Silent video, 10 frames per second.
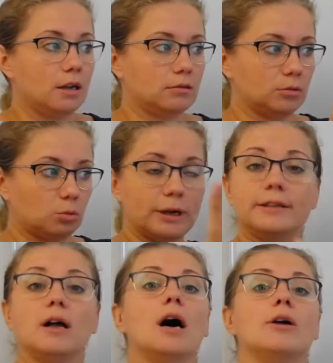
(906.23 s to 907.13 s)

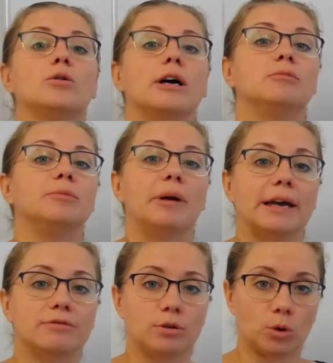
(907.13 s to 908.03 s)
When are you coming
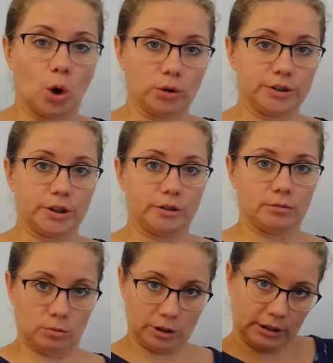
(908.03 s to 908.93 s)
back from holiday?
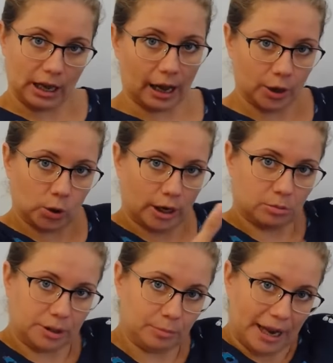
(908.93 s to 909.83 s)
When are you
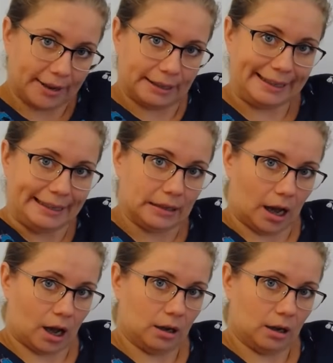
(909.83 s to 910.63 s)
coming back here?